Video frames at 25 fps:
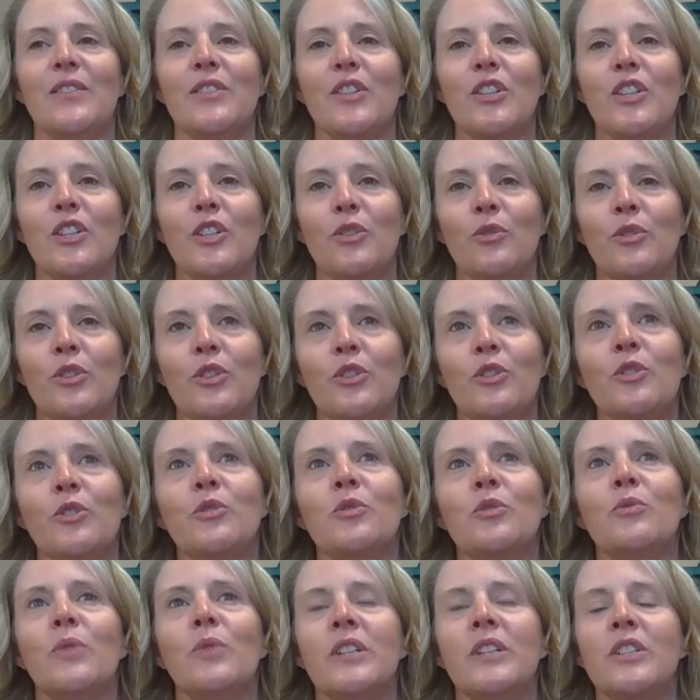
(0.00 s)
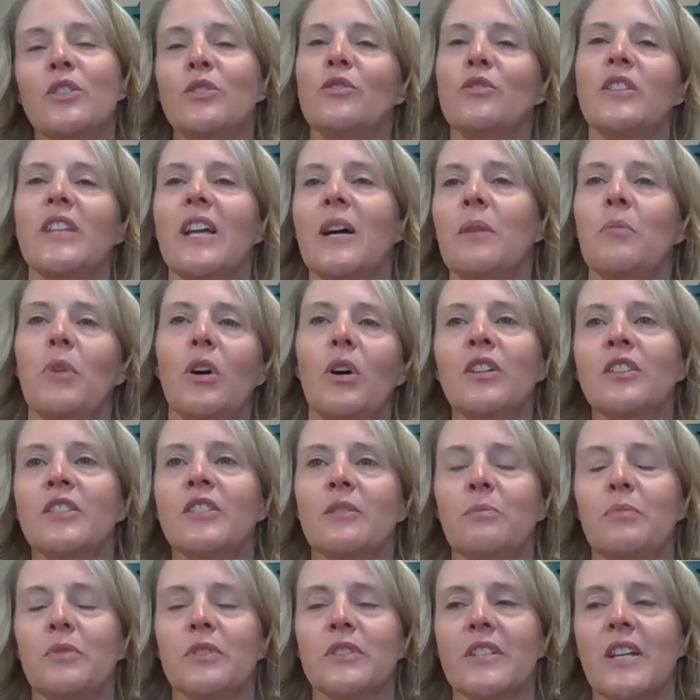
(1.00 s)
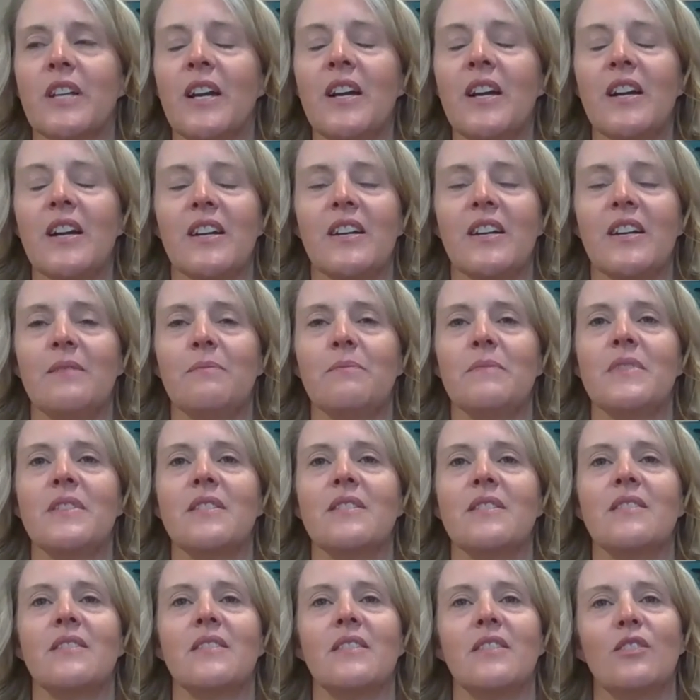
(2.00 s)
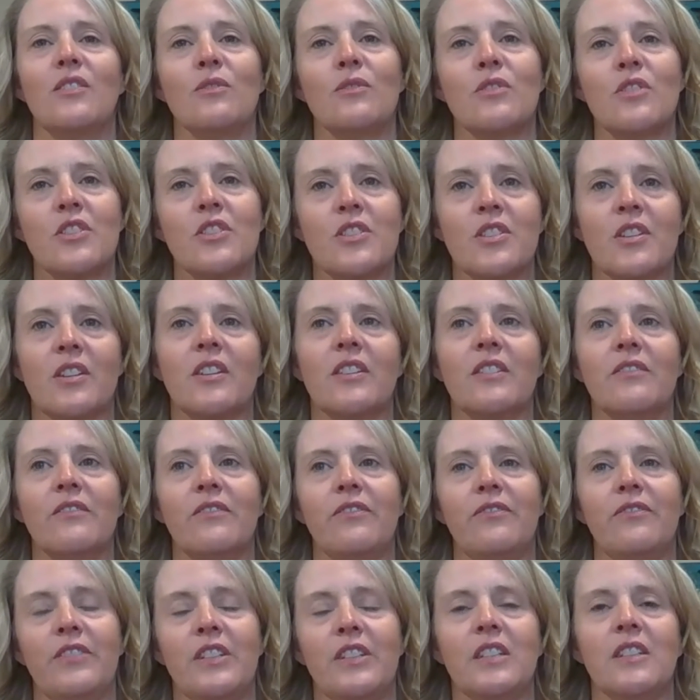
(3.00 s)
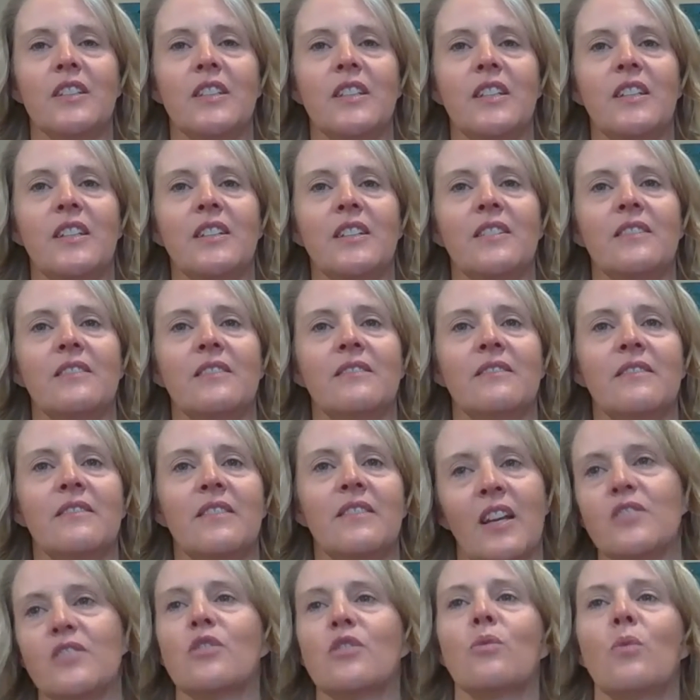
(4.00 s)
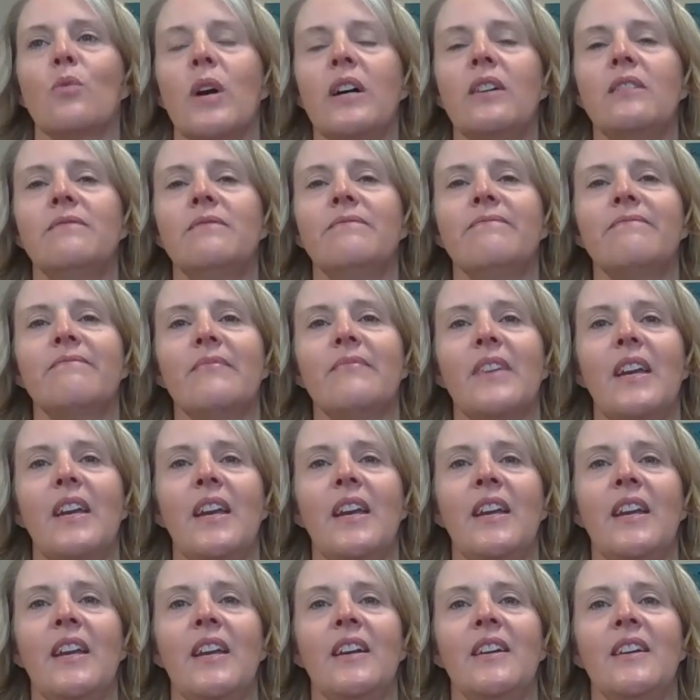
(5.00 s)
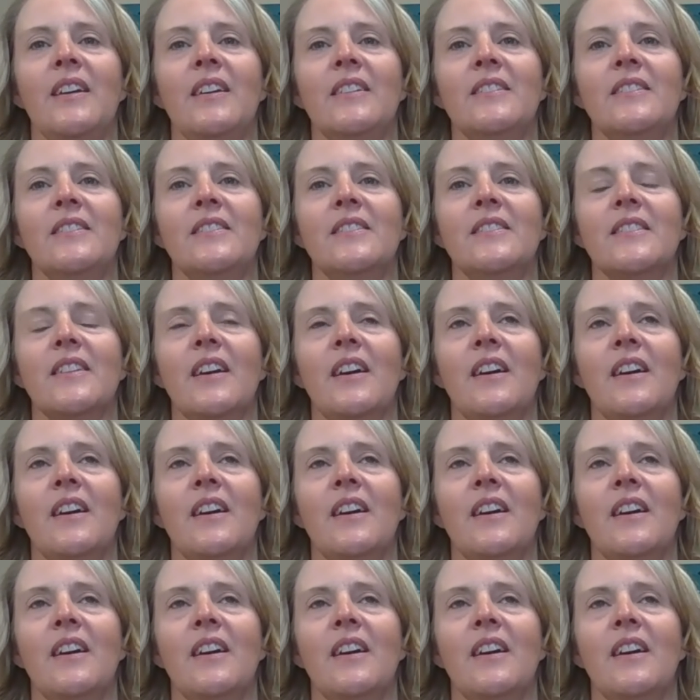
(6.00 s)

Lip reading: when you do that multiple times, you start feeling not so well. And